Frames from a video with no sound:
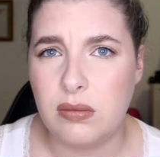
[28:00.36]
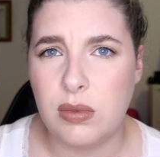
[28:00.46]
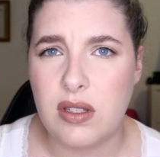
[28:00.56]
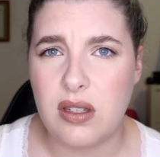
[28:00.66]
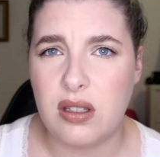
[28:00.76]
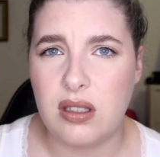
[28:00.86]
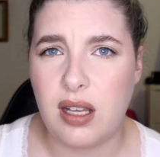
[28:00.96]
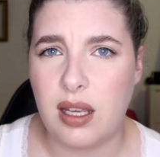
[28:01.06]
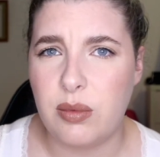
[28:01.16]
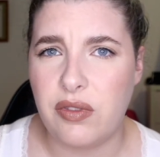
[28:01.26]
what's the
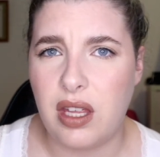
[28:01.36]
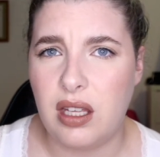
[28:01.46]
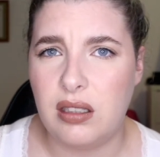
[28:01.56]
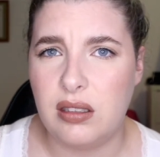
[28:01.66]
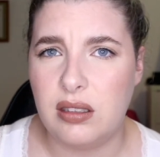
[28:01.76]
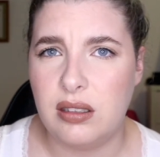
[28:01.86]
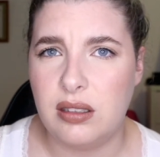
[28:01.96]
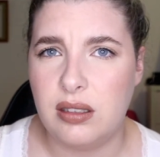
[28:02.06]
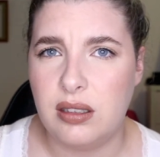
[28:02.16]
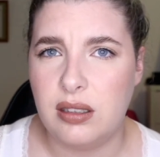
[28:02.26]
name of that?
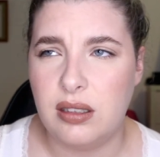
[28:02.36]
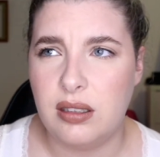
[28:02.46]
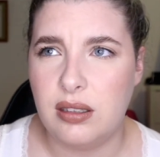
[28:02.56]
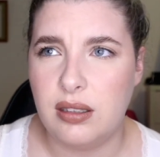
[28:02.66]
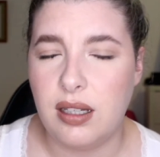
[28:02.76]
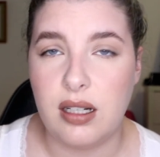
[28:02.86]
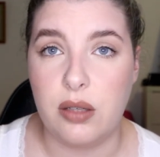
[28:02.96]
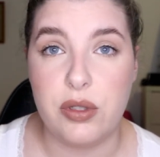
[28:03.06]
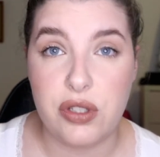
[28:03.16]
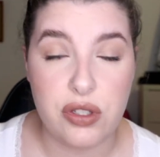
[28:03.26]
I don't
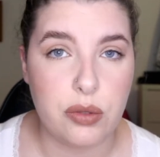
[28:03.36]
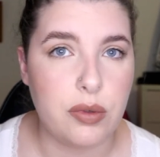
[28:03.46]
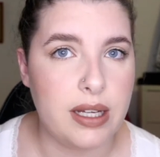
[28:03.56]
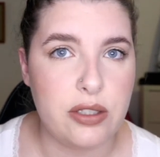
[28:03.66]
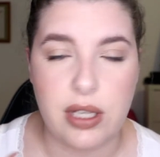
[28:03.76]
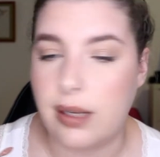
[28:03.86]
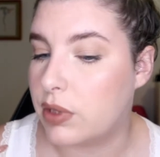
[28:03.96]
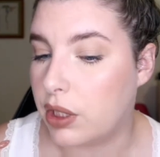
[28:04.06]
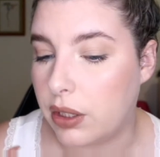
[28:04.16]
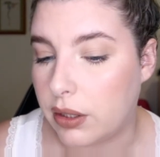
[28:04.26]
know, it's just the right
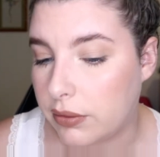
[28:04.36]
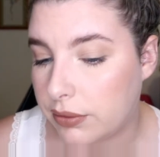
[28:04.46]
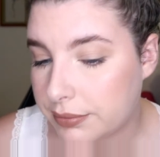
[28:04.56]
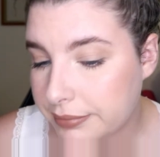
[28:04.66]
shaped curve